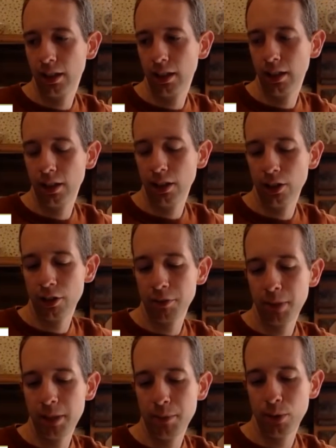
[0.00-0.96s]
a lot of
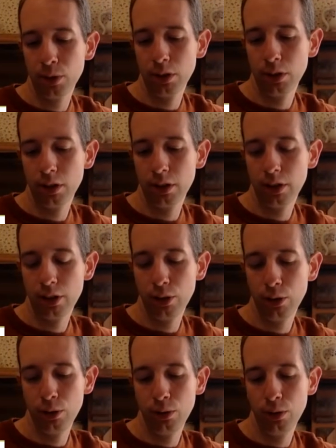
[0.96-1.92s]
people
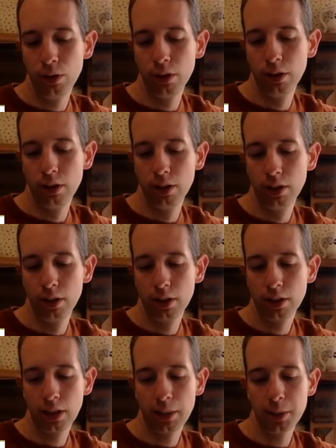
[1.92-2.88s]
who
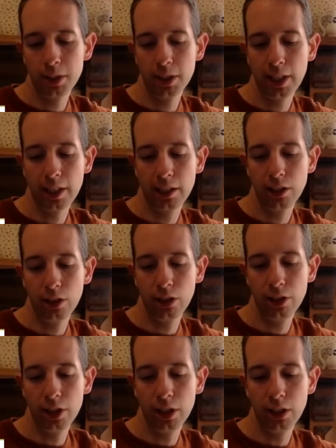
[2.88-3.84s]
come into
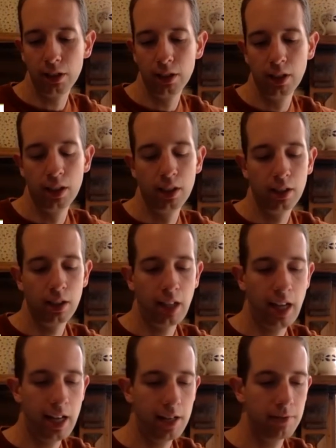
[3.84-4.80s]
archaeology
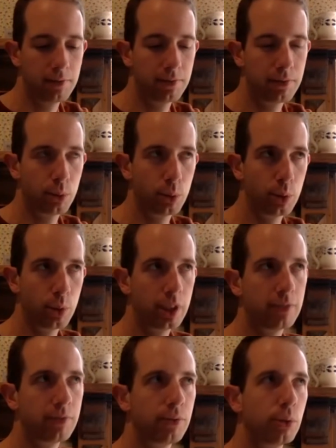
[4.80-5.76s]
have
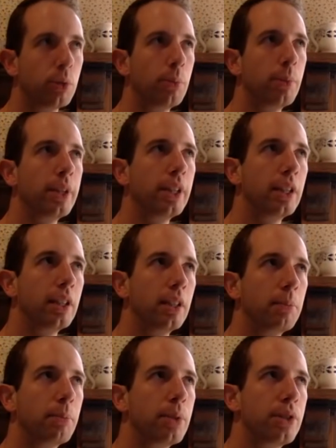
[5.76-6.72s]
already formed
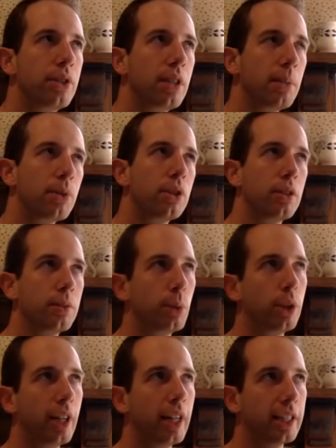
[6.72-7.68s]
their perception of
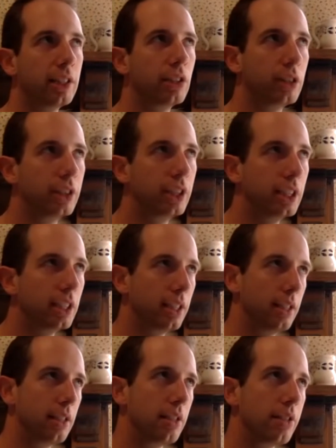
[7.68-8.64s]
what archaeology
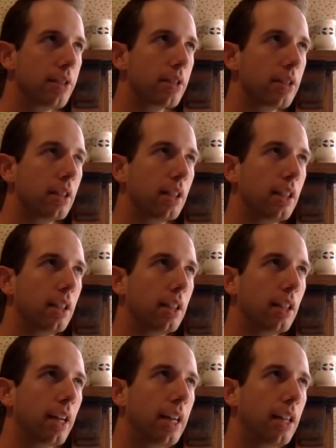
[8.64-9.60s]
is,
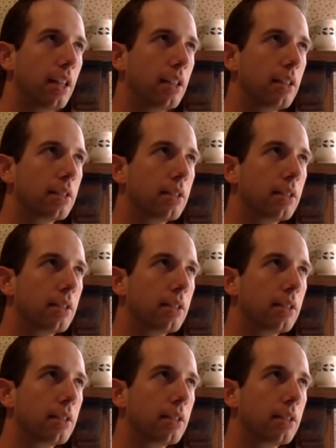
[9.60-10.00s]
and